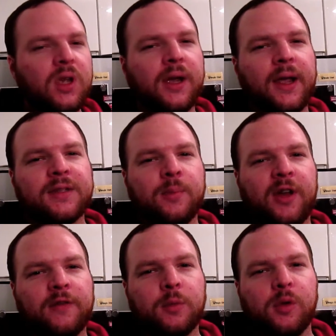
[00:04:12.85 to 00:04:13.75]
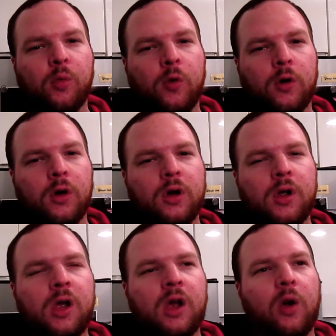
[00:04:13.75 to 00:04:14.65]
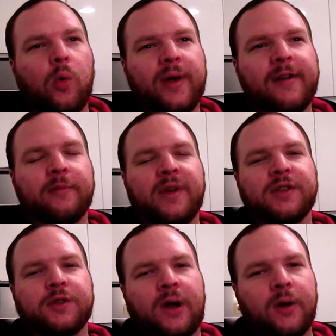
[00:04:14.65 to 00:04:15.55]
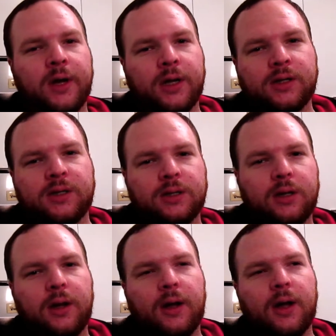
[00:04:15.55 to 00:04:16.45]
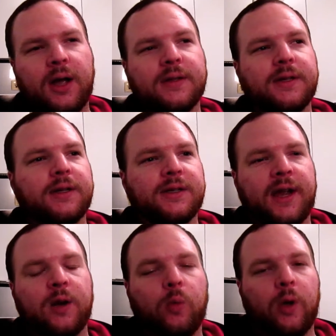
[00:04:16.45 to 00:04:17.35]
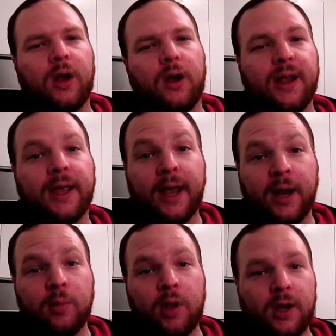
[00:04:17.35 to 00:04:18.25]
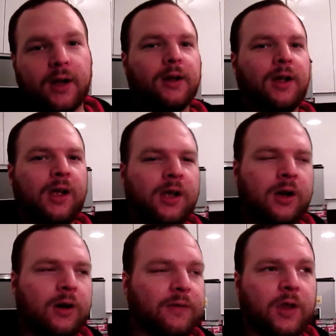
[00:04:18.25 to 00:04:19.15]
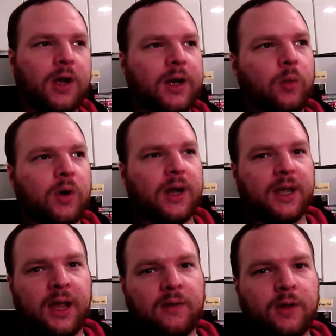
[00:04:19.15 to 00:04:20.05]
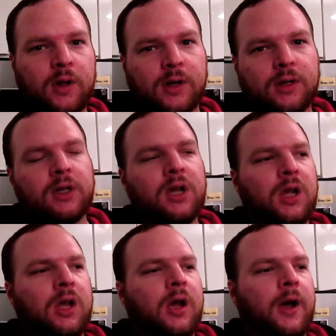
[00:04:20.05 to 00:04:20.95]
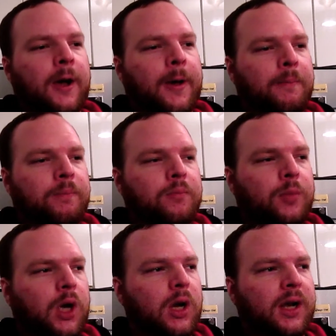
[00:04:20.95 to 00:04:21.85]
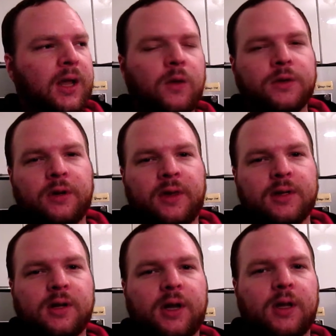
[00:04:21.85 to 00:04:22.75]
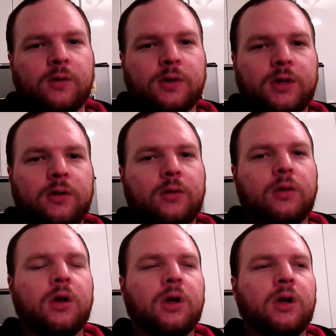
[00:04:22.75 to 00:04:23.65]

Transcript: I guess I'm gonna have to be more aware of my surroundings as I decide where I can vlog and where I can't vlog. But again, those are things I'll get used to,